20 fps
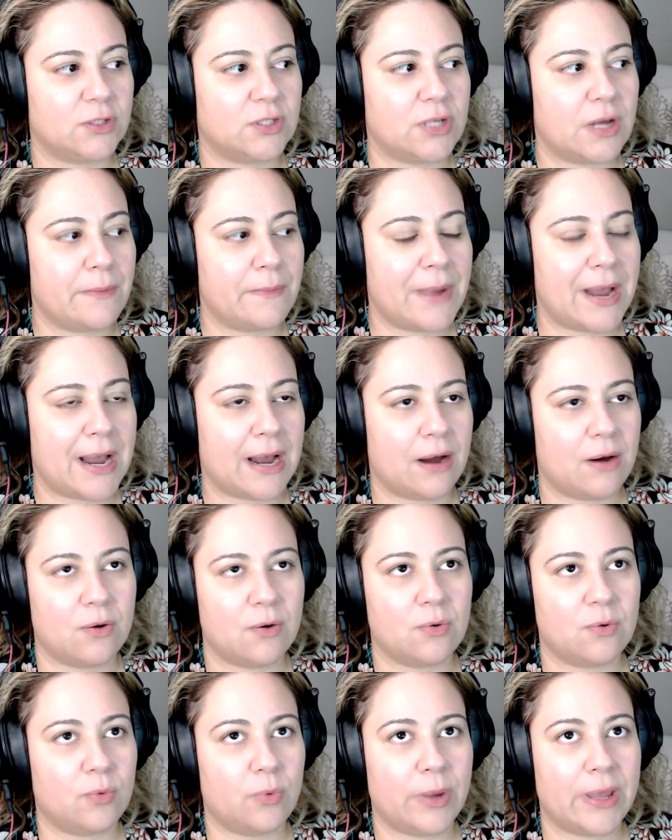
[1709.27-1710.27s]

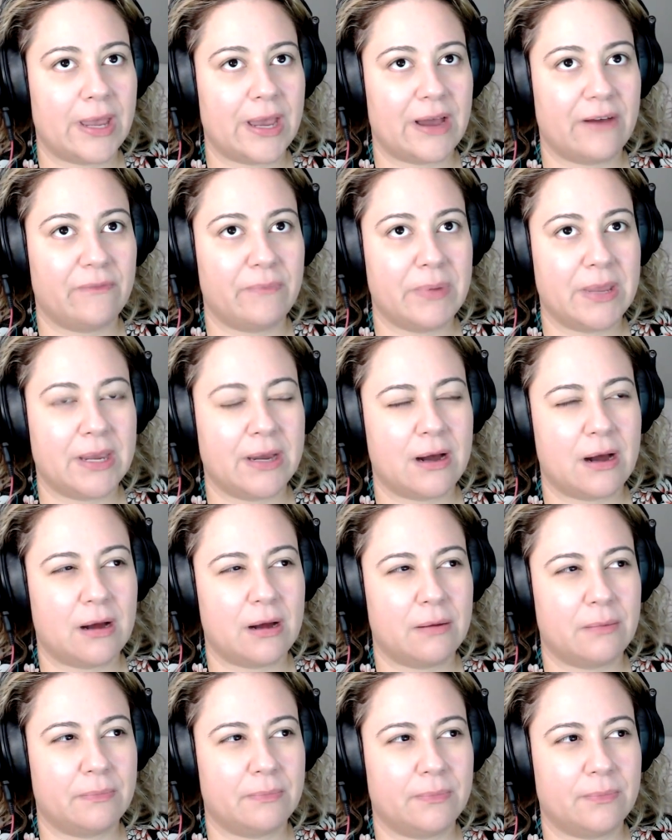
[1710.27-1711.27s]
somehow we have
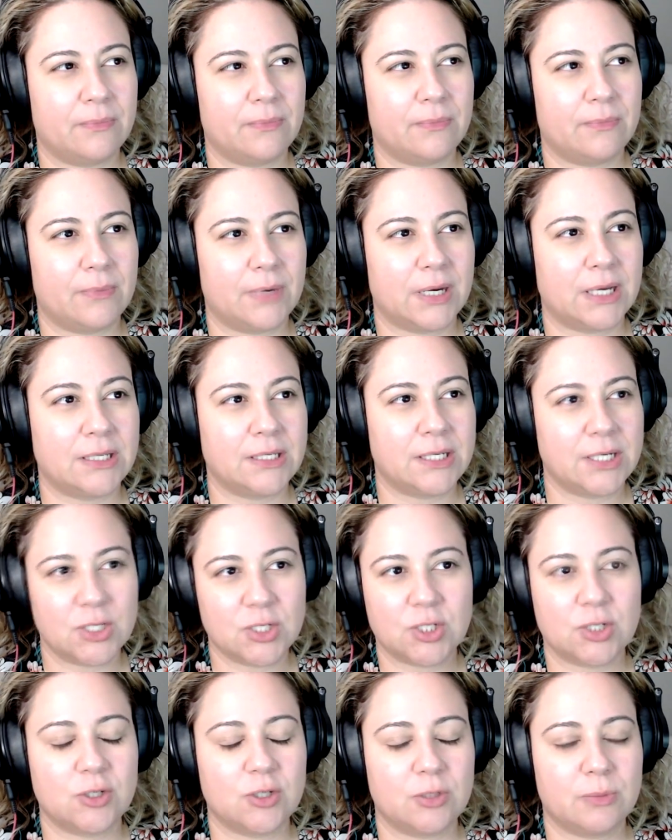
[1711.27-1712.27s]
become
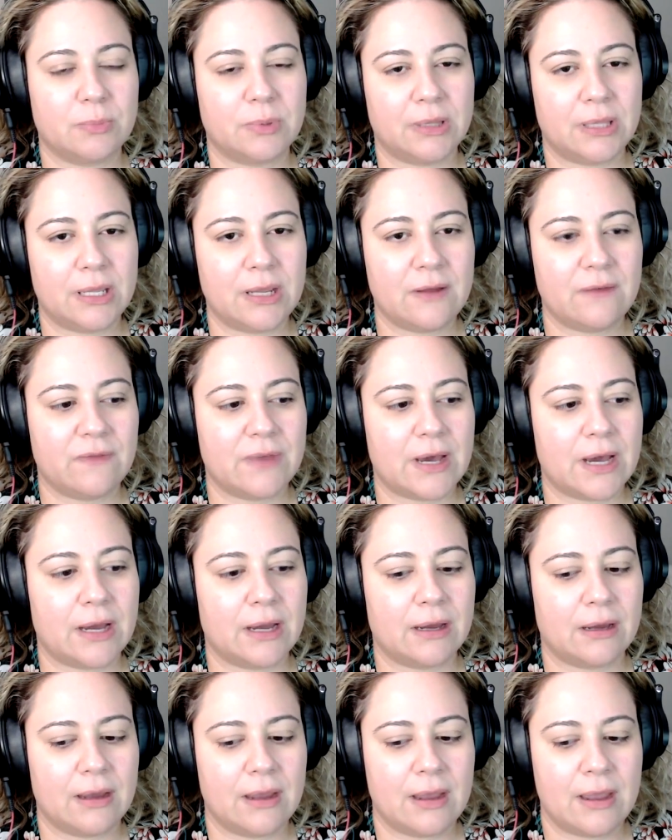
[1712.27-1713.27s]
conditioned to believe
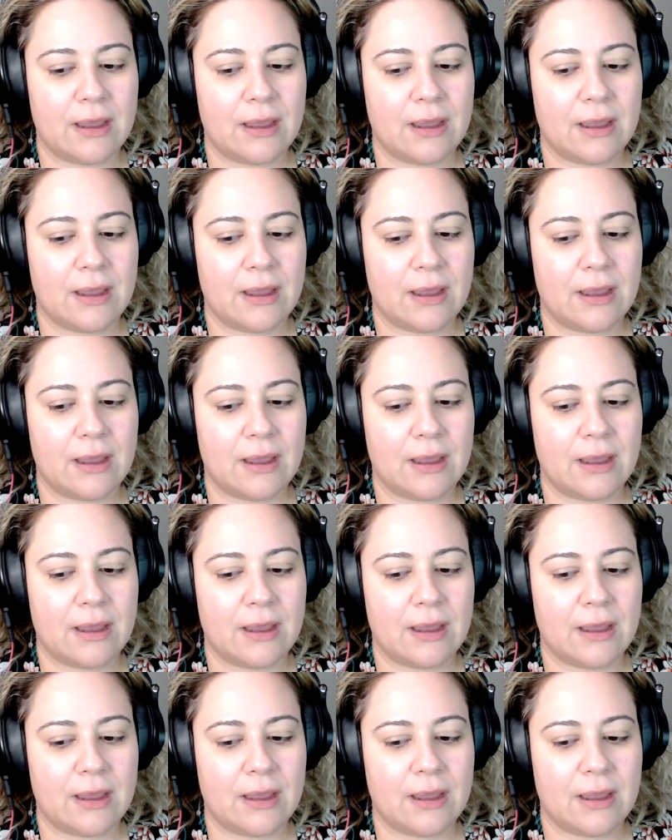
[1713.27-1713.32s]
that